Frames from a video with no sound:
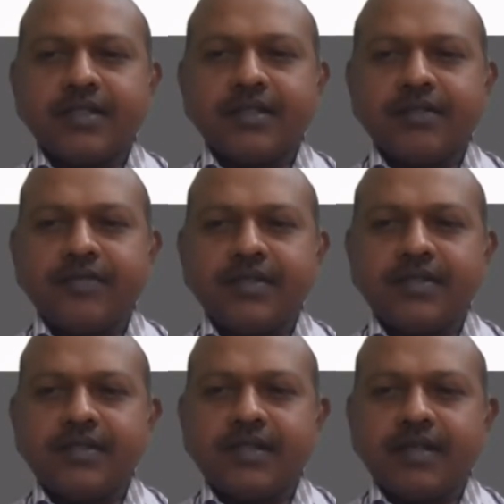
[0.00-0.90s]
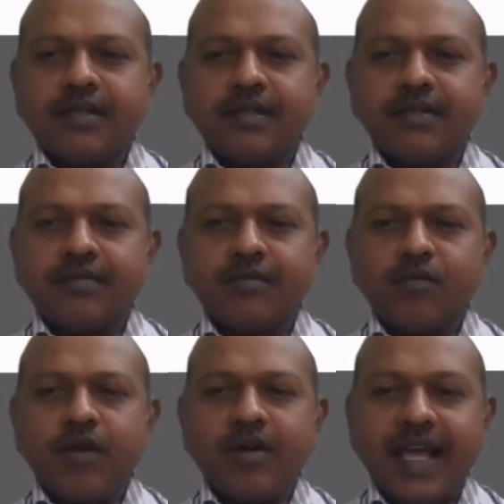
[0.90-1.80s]
Griffin,
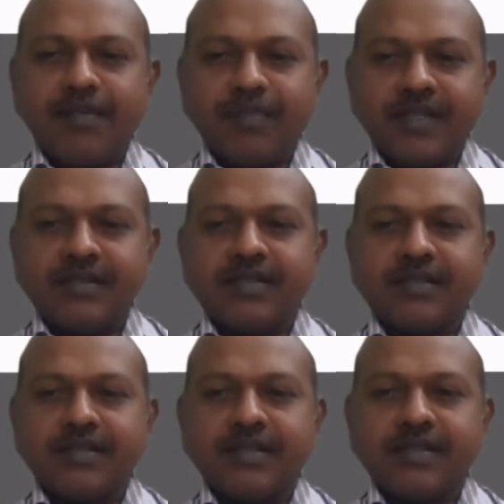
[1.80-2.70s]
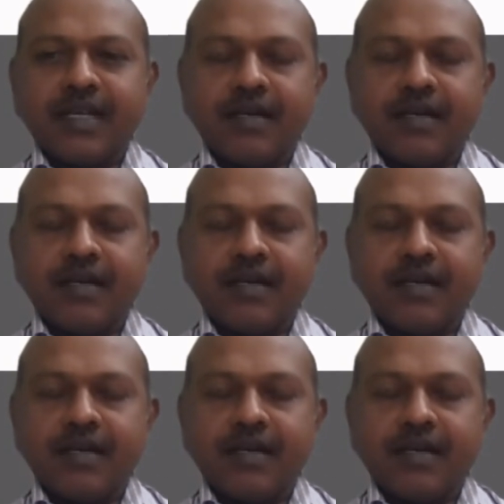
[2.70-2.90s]
what happens?